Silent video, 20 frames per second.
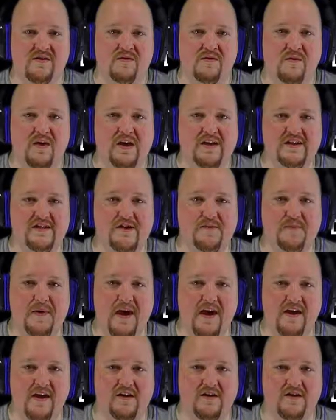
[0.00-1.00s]
Why so
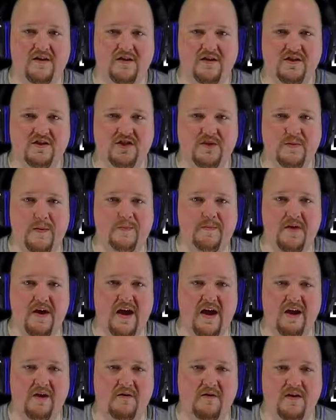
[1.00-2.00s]
pale? You should be
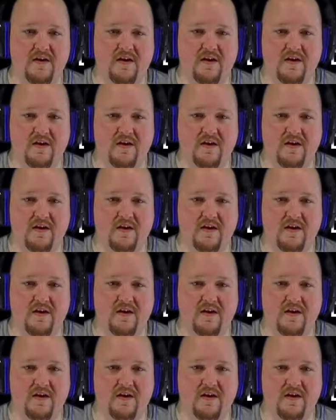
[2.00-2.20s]
proud.